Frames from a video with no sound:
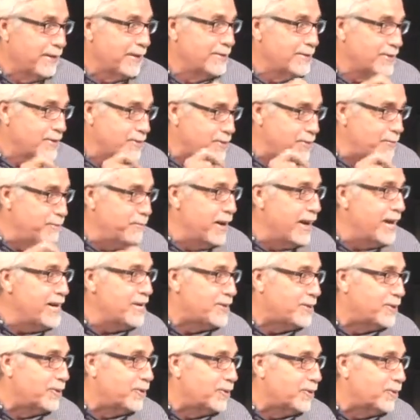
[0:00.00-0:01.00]
doesn't
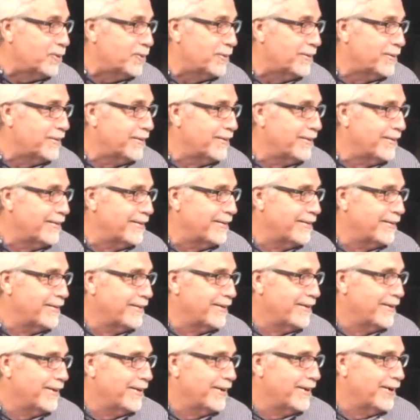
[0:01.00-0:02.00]
make you
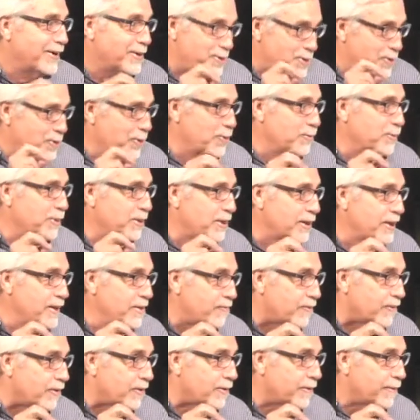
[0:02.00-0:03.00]
a true
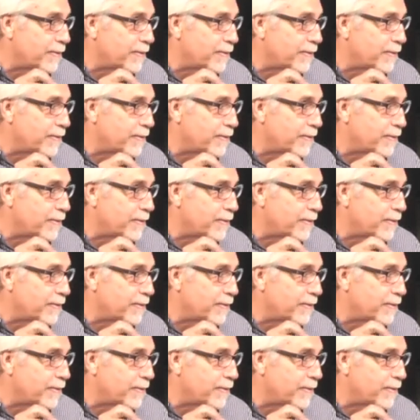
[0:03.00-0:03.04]
believer.